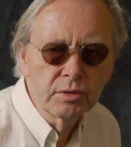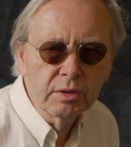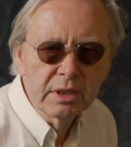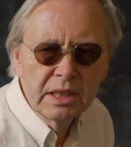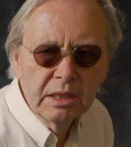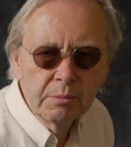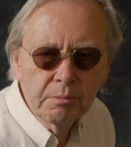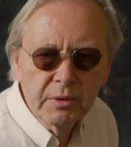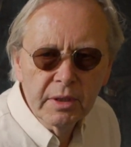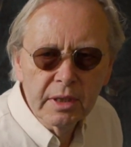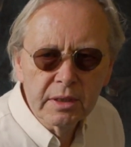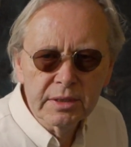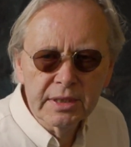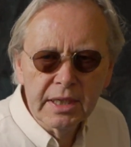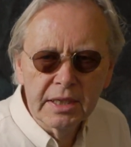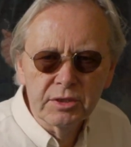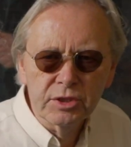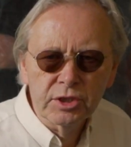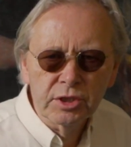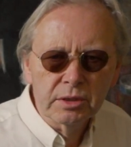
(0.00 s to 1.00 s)
to keep their
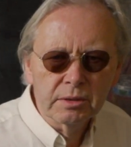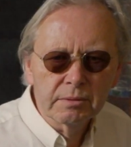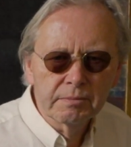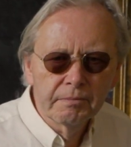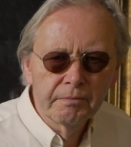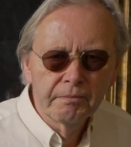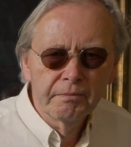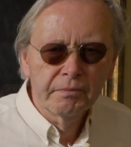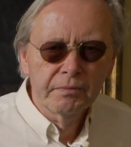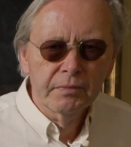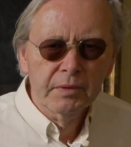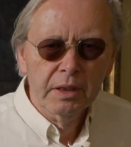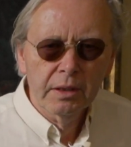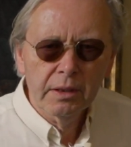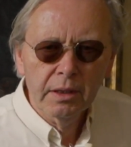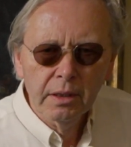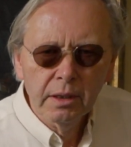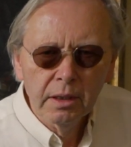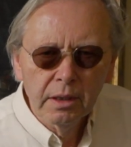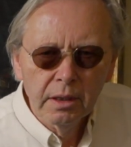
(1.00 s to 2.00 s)
attention.
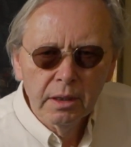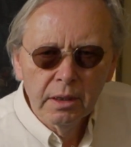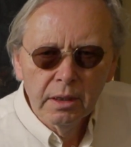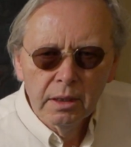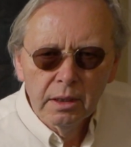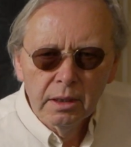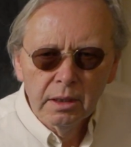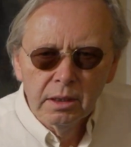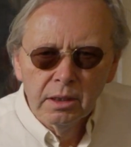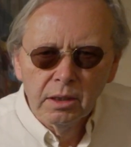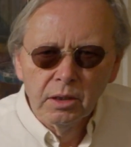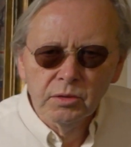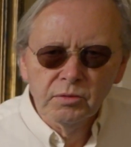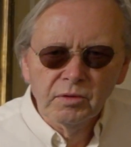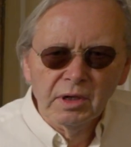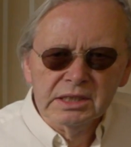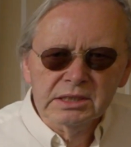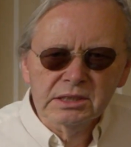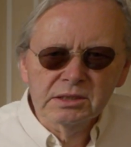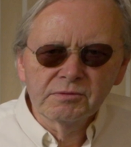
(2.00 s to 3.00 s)

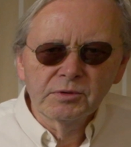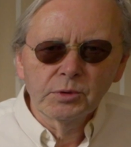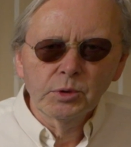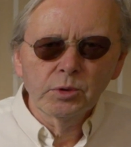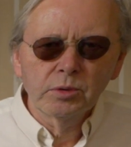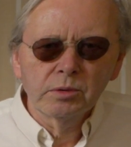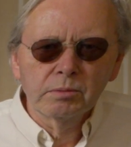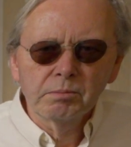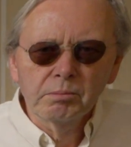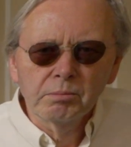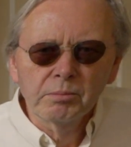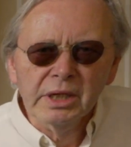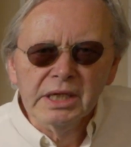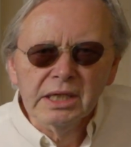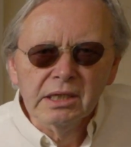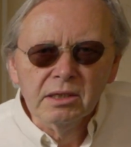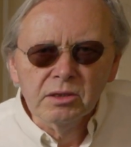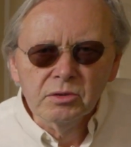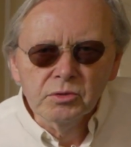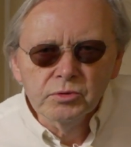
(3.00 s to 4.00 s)
Otherwise the viewer
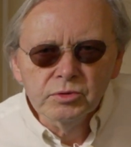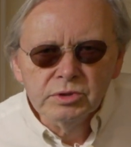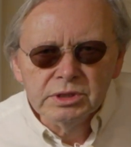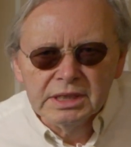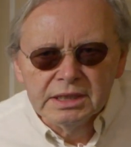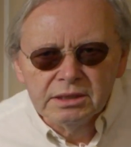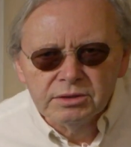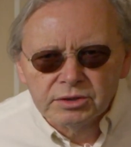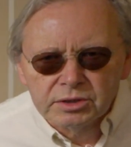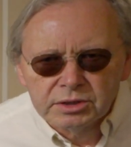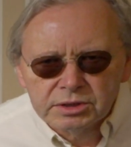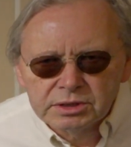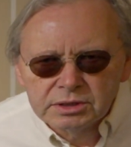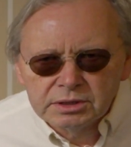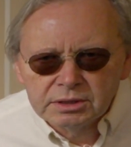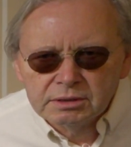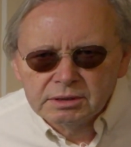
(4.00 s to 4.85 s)
may lose interest